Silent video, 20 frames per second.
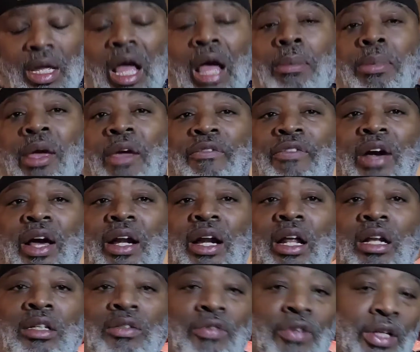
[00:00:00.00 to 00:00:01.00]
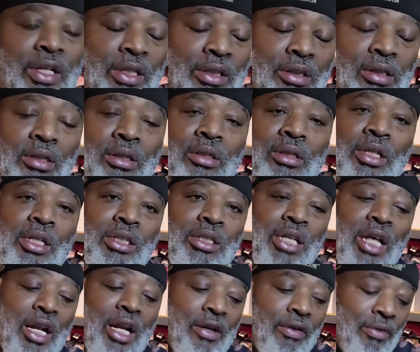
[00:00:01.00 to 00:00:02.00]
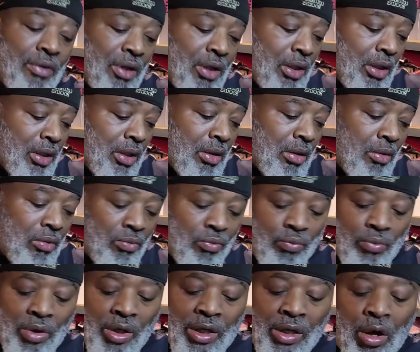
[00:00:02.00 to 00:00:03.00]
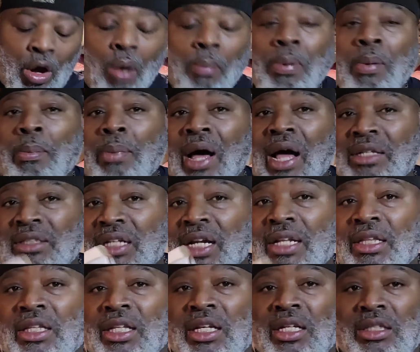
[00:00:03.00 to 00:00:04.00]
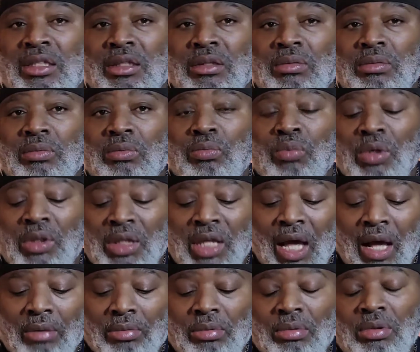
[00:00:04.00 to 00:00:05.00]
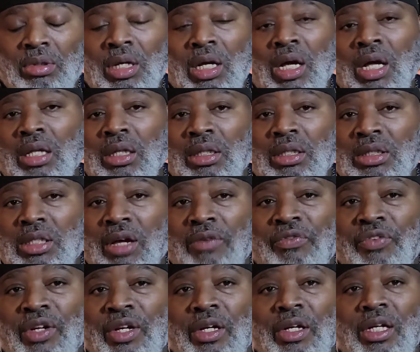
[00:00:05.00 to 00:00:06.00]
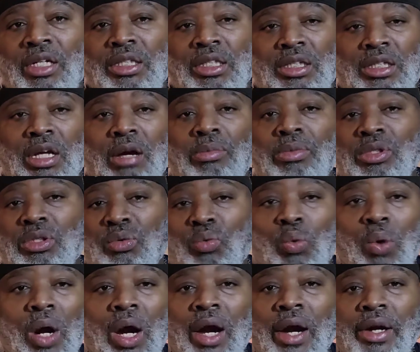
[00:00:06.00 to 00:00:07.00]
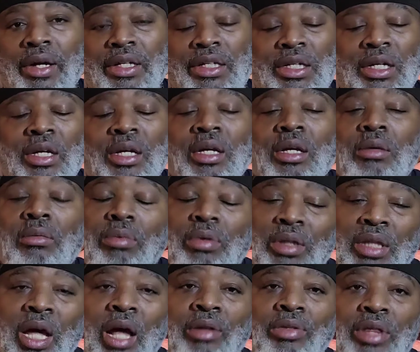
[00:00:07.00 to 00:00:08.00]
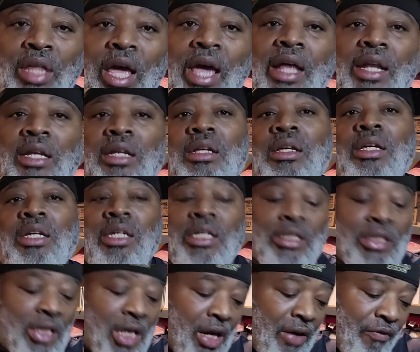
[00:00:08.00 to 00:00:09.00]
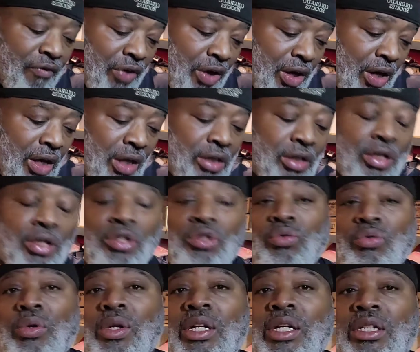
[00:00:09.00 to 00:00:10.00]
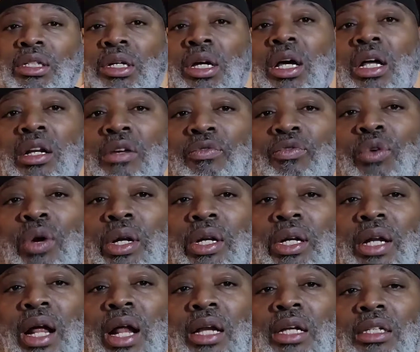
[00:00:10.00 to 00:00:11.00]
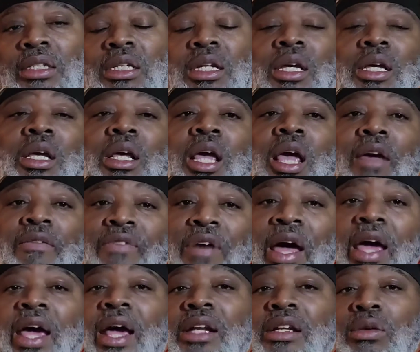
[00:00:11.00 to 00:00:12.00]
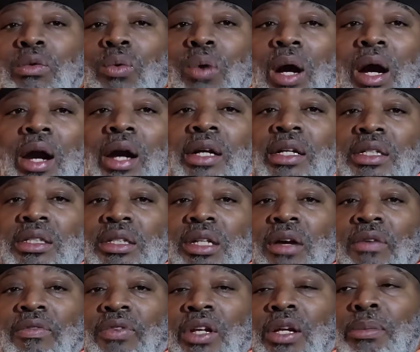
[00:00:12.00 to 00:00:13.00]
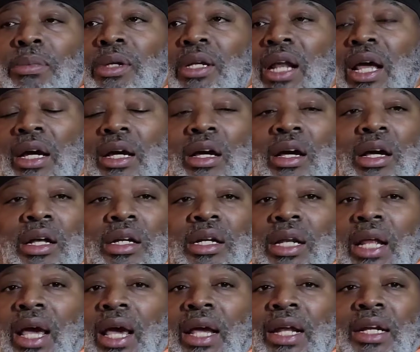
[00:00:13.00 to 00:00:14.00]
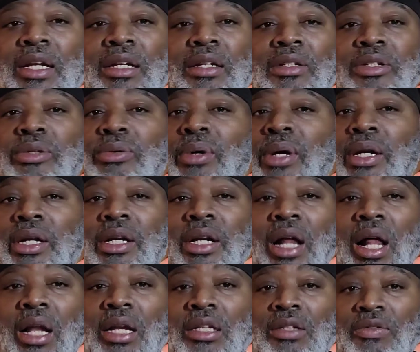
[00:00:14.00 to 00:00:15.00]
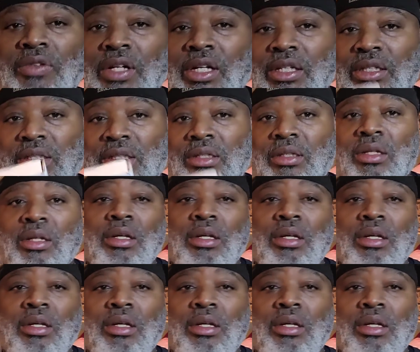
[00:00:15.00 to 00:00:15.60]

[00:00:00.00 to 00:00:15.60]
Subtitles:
I paid $5 for this. This selling in an open box like this without the other stuff in there, because it comes with some wiring. Without that, it's selling for $120 to $140. If I had the wiring and stuff, it'd be like $180, $200 for this.